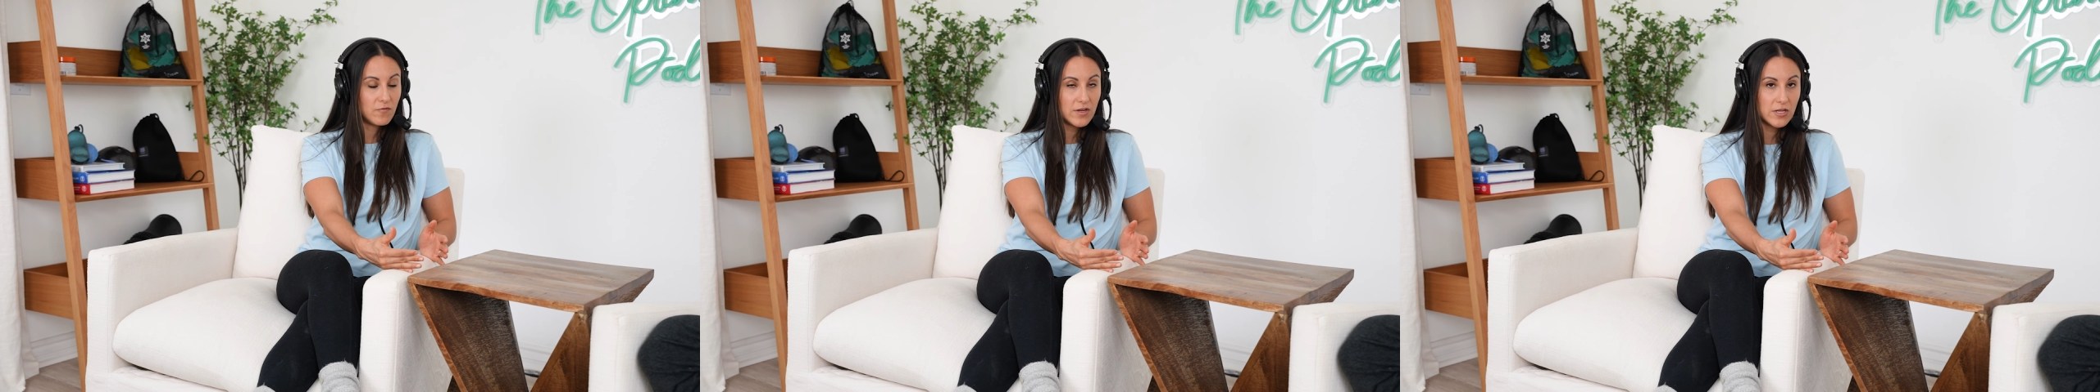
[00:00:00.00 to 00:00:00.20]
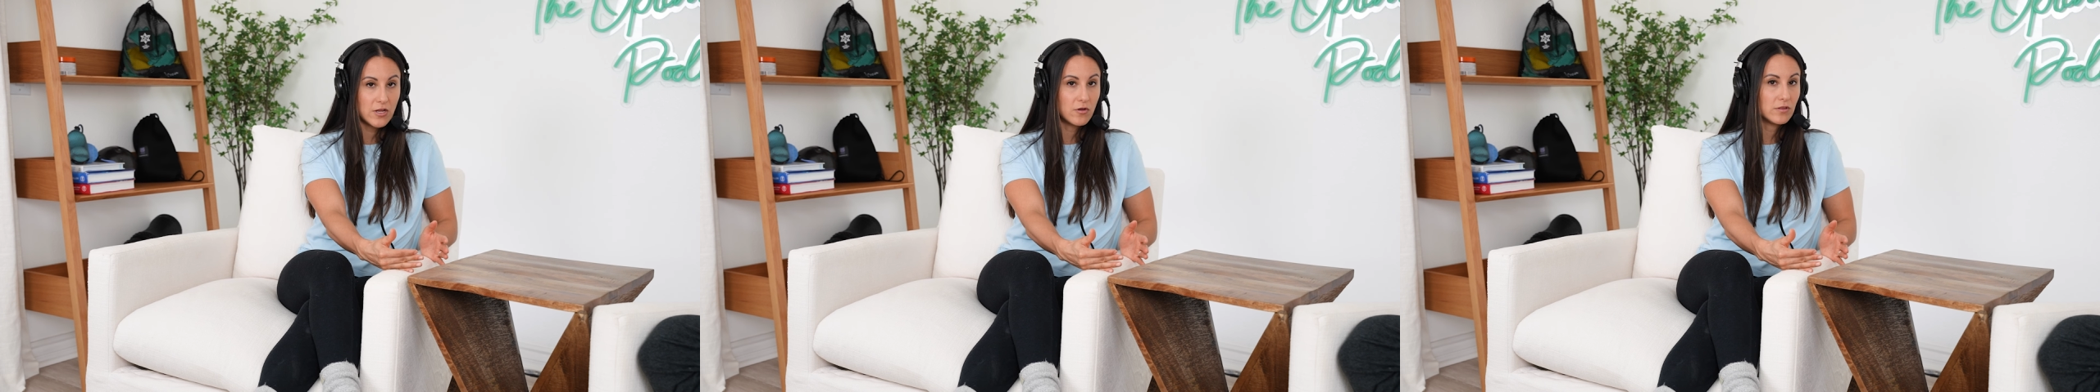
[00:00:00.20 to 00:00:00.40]

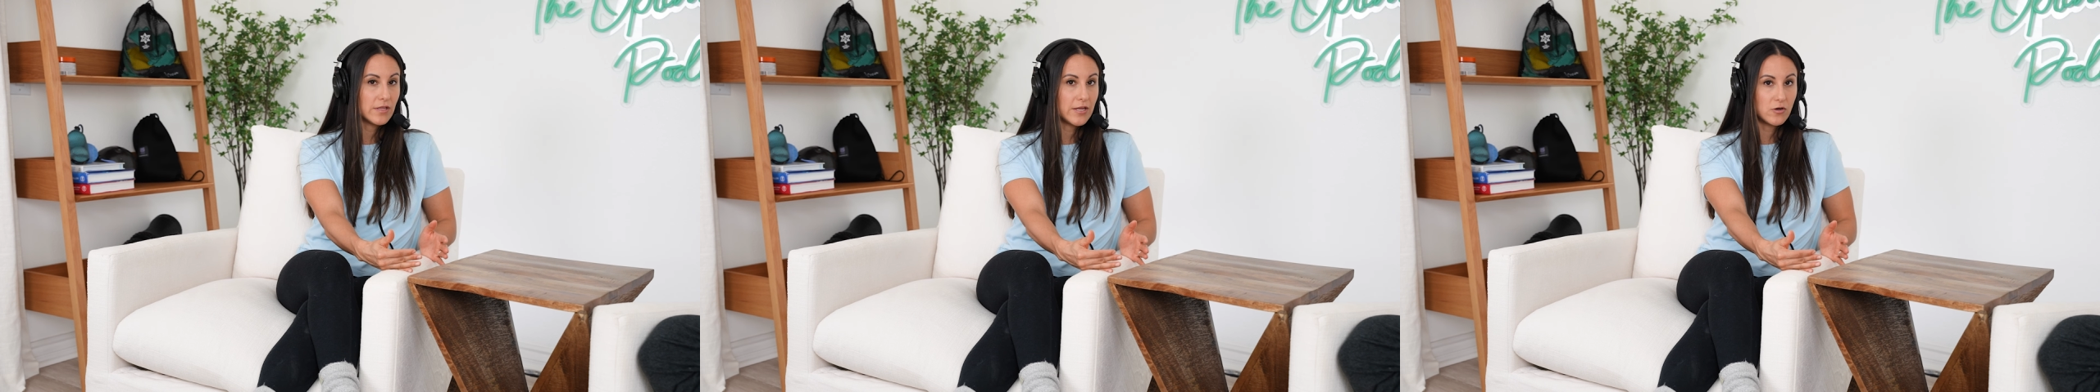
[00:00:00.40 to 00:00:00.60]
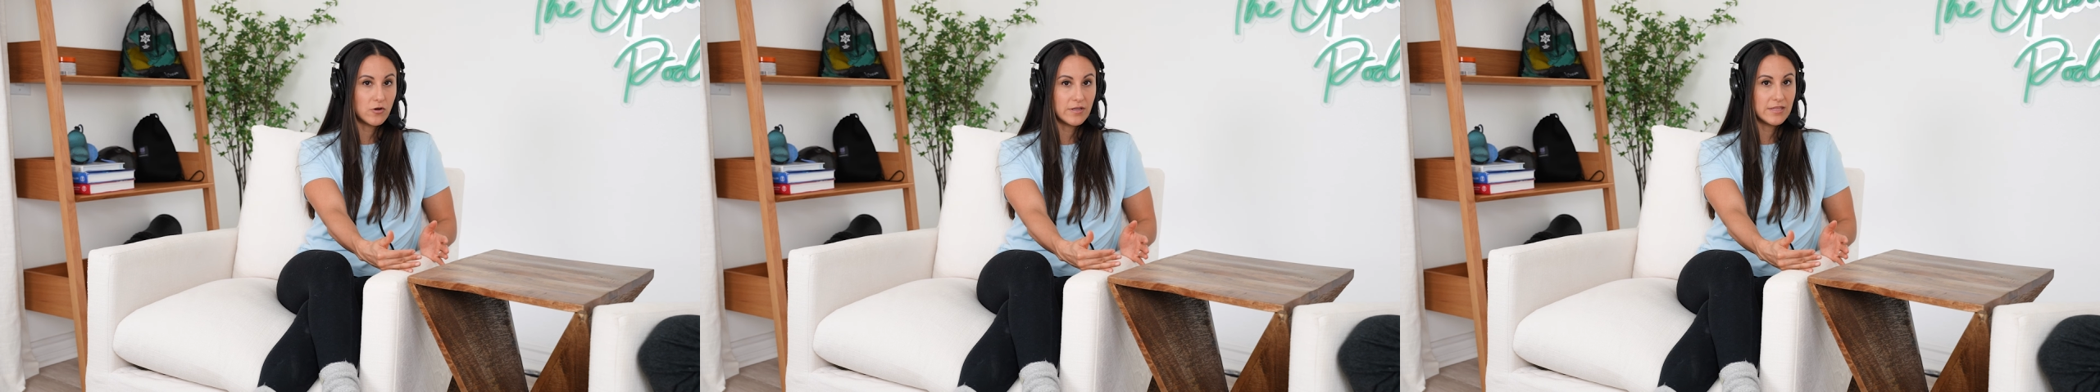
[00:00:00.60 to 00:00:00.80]
video
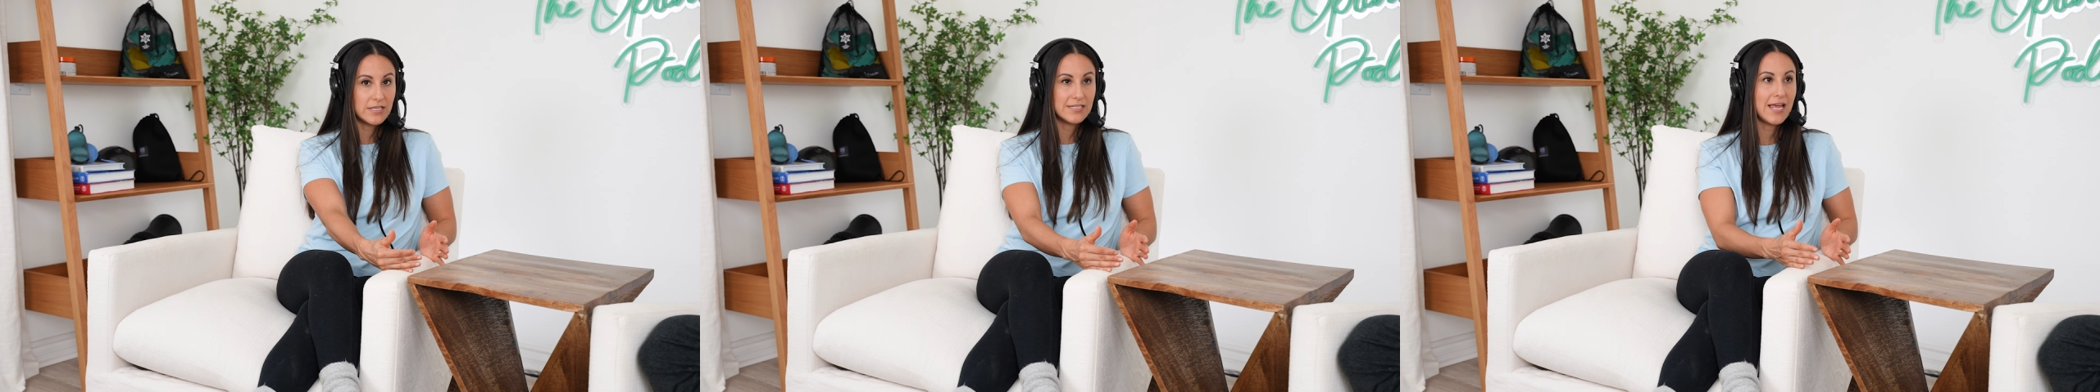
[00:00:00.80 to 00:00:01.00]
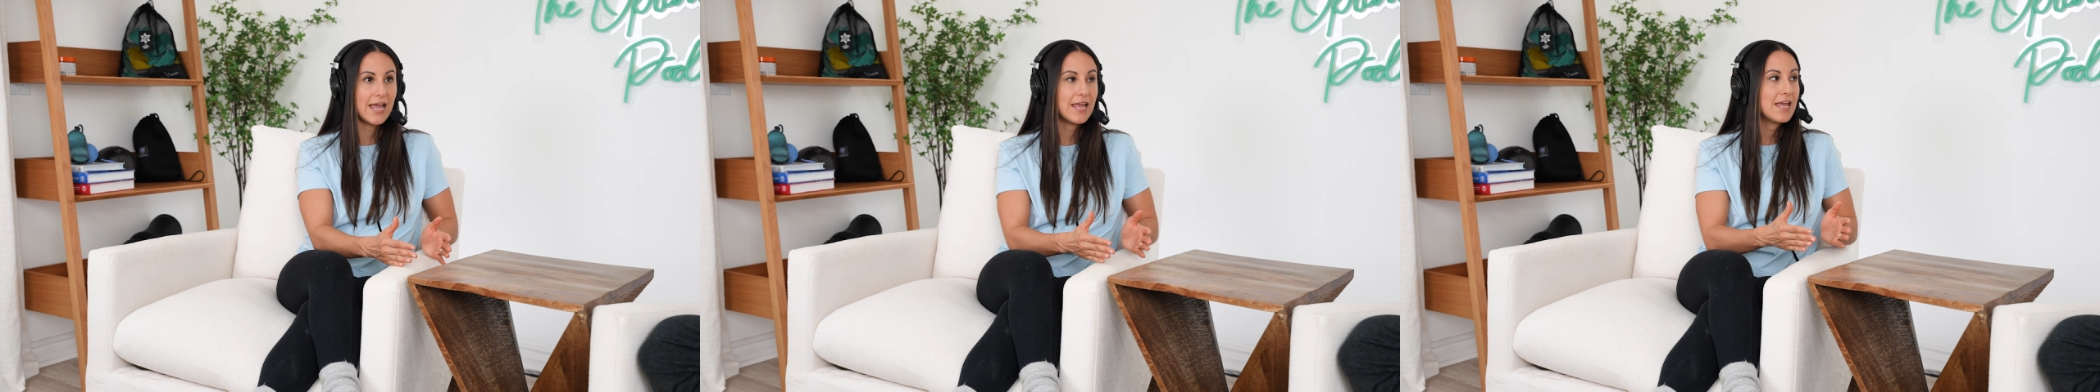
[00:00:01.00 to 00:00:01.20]
later in
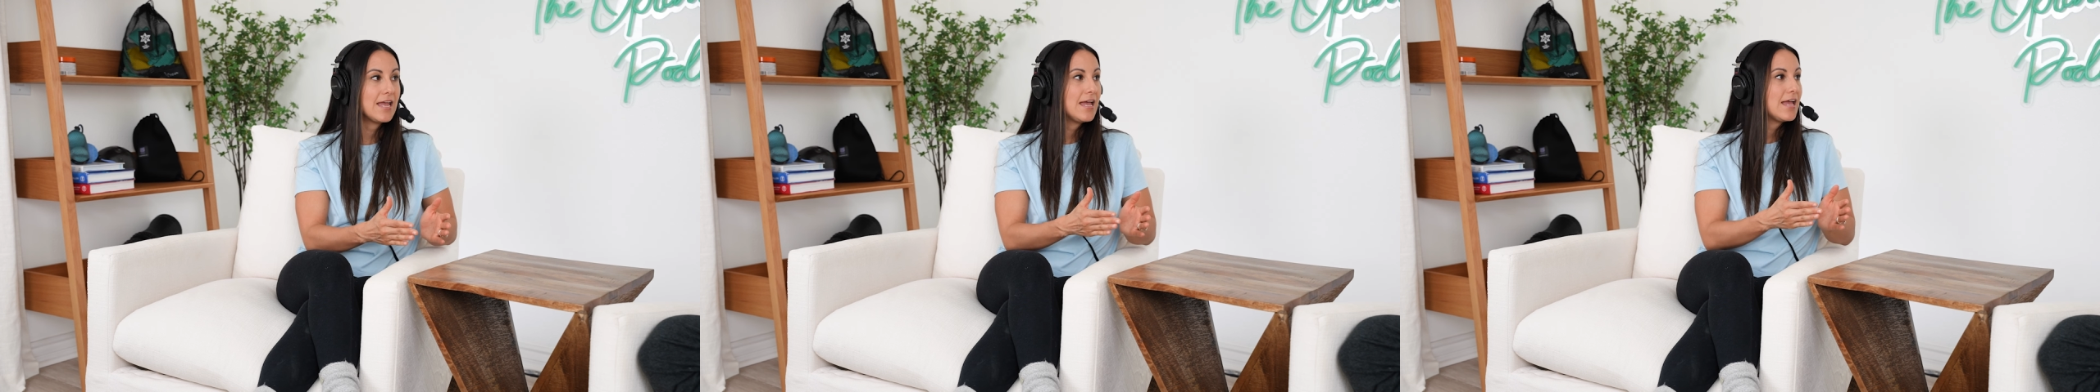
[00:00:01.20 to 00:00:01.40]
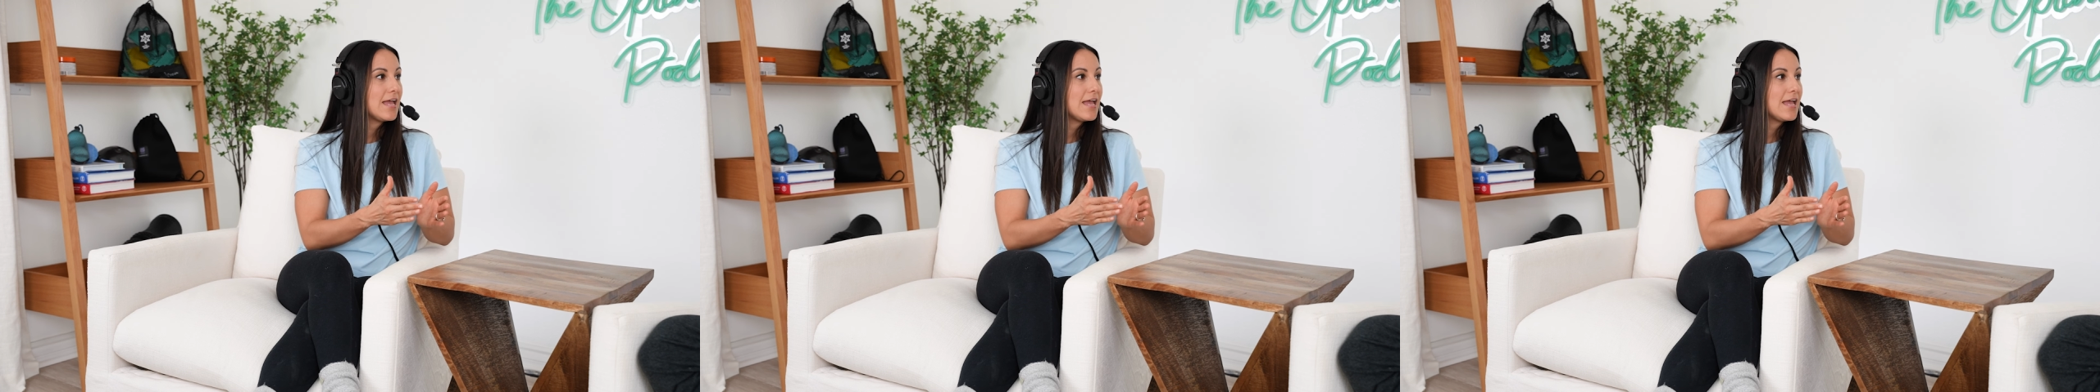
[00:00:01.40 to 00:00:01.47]
the day.